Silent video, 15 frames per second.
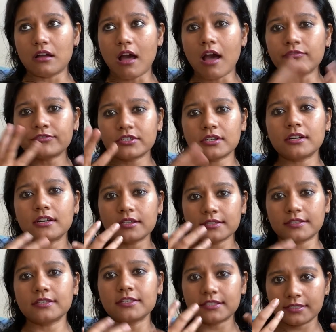after a
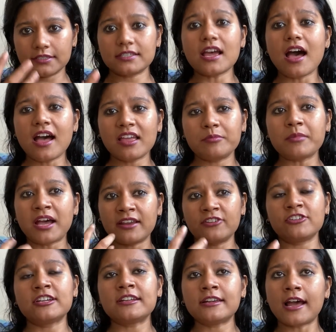certain time, I
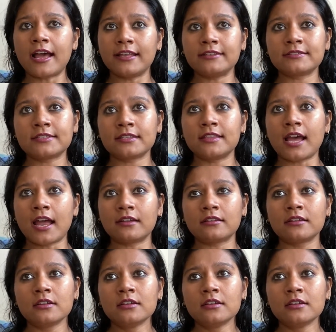realized uh,